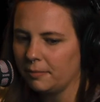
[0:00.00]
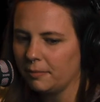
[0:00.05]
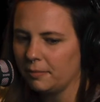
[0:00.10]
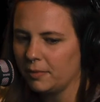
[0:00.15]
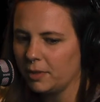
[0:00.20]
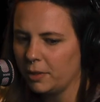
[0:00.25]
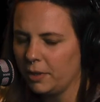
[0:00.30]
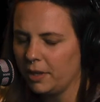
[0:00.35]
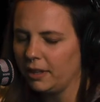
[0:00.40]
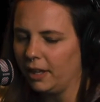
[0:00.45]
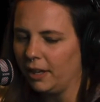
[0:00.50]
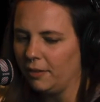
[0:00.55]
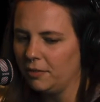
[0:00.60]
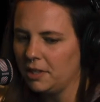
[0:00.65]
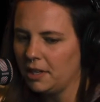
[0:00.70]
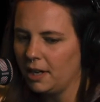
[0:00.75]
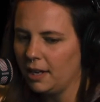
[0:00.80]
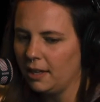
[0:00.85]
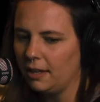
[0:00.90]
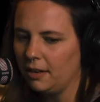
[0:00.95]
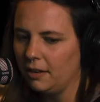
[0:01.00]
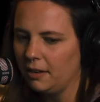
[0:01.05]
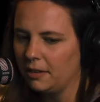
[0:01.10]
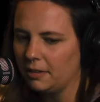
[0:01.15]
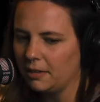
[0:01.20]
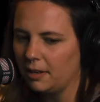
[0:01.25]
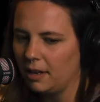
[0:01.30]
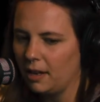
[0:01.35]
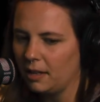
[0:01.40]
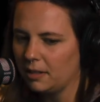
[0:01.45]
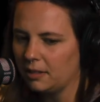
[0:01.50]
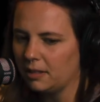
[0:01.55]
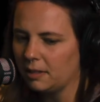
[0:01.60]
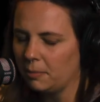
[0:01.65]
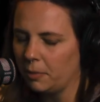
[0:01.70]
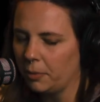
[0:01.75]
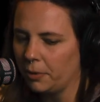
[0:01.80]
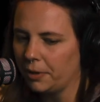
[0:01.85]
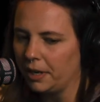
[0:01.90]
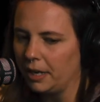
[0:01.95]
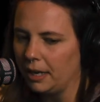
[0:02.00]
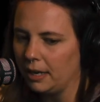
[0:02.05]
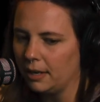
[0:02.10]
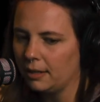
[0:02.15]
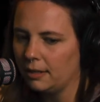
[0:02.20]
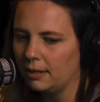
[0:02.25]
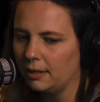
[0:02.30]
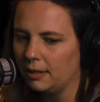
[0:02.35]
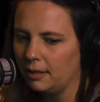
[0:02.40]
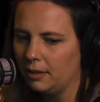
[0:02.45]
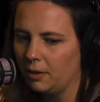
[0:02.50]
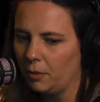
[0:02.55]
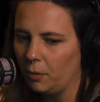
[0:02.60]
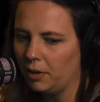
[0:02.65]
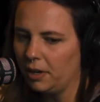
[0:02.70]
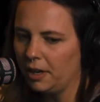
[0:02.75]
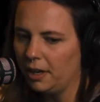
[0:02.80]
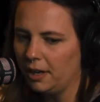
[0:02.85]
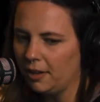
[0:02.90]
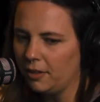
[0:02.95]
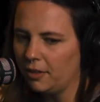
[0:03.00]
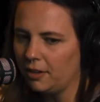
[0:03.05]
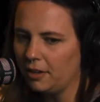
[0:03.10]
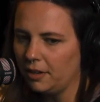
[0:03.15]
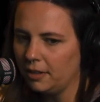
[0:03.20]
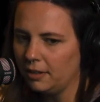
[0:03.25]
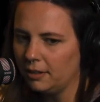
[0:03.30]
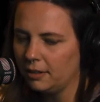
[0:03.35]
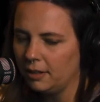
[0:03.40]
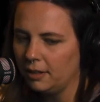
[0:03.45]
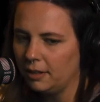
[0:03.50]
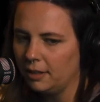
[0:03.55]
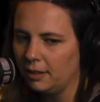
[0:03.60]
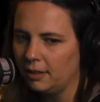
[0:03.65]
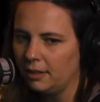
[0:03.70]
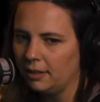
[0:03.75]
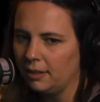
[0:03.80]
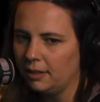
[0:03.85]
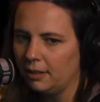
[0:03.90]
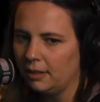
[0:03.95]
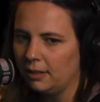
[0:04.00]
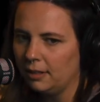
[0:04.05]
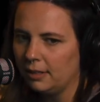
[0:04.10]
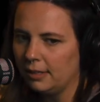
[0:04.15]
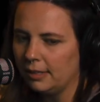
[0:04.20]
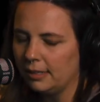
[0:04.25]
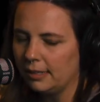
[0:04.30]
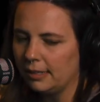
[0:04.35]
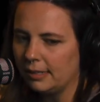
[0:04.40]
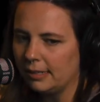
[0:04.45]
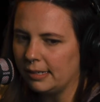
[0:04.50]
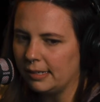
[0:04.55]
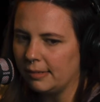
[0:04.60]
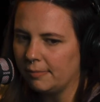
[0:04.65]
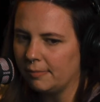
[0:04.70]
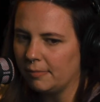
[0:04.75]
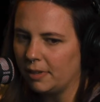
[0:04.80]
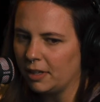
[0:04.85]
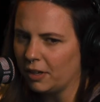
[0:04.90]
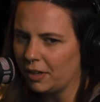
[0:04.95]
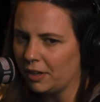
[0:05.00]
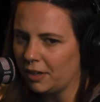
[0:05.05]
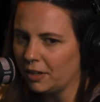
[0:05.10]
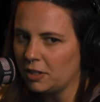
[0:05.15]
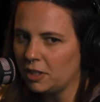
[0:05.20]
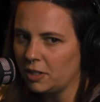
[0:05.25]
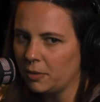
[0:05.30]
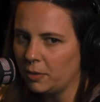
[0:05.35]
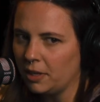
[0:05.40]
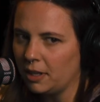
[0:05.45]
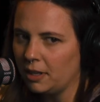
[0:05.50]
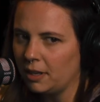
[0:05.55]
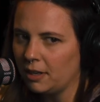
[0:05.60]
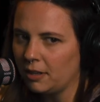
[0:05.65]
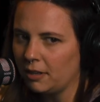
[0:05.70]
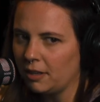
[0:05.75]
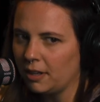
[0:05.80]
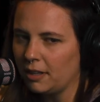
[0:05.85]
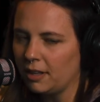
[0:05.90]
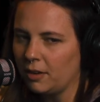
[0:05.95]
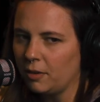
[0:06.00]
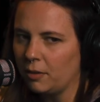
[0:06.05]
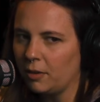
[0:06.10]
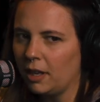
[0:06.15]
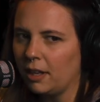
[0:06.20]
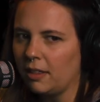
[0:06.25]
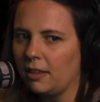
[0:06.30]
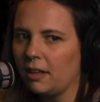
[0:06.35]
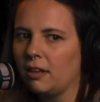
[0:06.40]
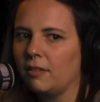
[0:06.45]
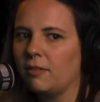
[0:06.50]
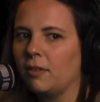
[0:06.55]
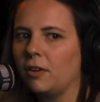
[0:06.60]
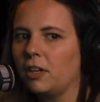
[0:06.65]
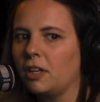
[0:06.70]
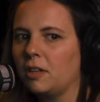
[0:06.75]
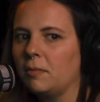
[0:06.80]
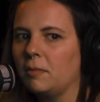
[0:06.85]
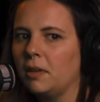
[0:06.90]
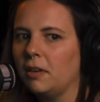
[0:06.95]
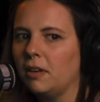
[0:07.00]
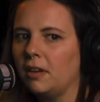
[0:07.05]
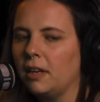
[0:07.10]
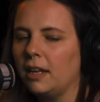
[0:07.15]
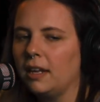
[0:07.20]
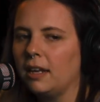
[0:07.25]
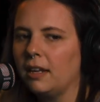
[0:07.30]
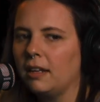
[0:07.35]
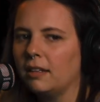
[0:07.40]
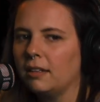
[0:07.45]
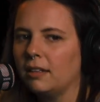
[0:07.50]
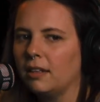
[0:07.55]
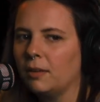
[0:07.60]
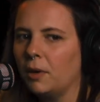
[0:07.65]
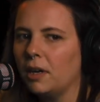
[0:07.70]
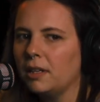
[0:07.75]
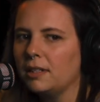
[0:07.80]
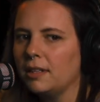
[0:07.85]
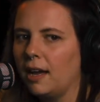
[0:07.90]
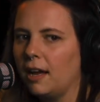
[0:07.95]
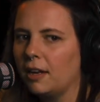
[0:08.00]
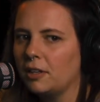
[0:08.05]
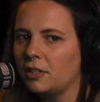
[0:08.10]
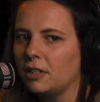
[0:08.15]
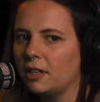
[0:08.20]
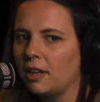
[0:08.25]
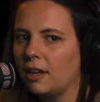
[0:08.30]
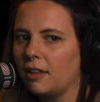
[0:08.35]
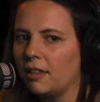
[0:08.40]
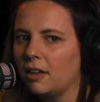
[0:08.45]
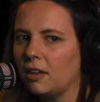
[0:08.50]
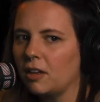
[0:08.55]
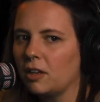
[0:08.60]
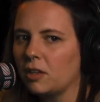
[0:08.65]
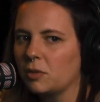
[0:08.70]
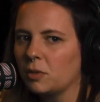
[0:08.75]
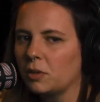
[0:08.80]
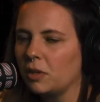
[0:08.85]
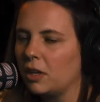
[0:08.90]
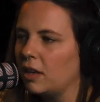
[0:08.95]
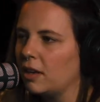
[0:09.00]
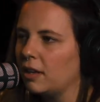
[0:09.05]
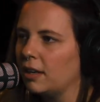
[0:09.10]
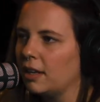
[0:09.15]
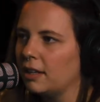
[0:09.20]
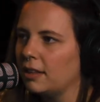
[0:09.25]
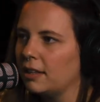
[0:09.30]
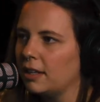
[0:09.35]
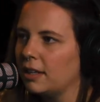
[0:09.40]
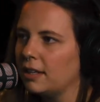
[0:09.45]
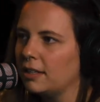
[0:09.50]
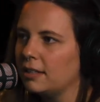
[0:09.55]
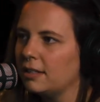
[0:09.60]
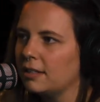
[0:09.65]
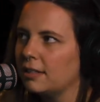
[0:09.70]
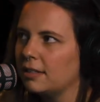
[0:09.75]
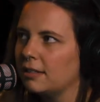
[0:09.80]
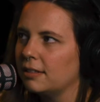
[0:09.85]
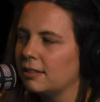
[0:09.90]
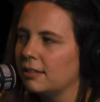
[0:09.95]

doing life together and supporting one another, encouraging one another. I think when I think of our community, and Waxahachie, I think is really good at this,